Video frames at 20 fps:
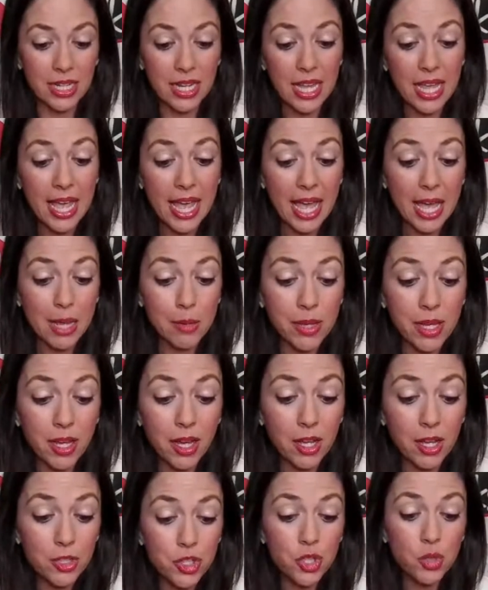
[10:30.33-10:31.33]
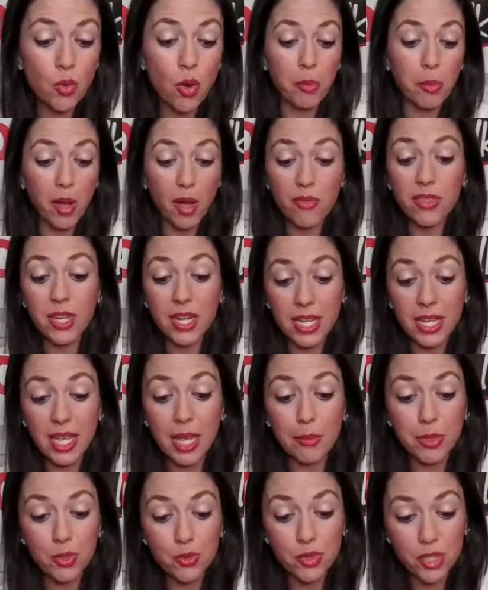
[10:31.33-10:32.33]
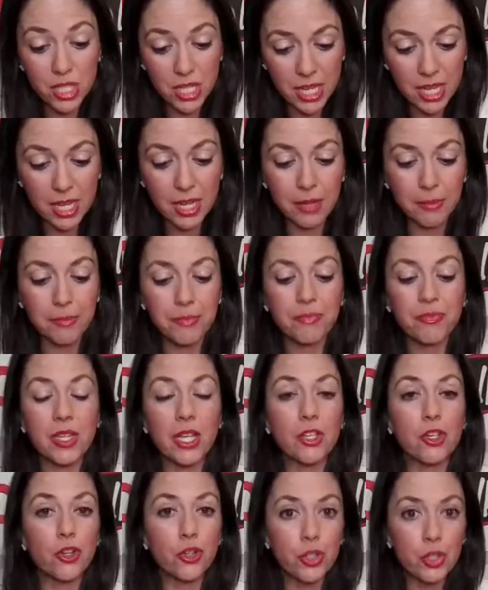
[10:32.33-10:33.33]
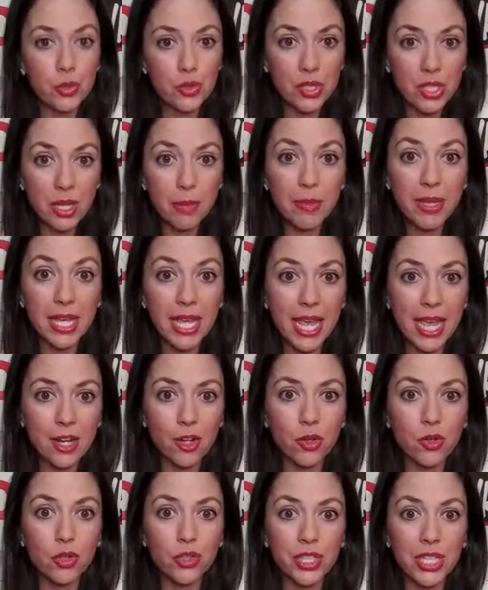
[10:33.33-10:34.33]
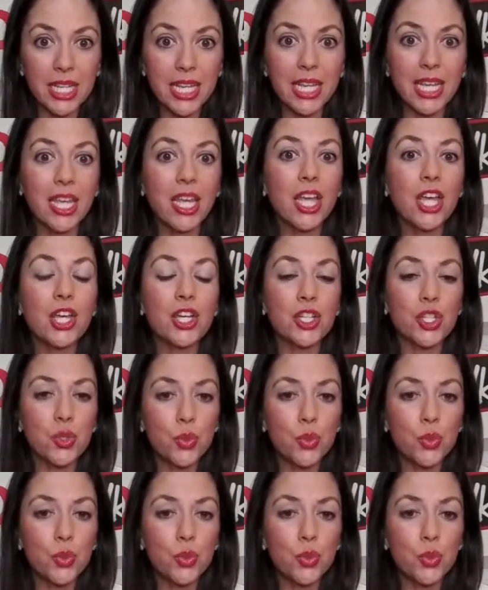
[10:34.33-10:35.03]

And because you are an above the knee amputee, and you're using a mechanical knee,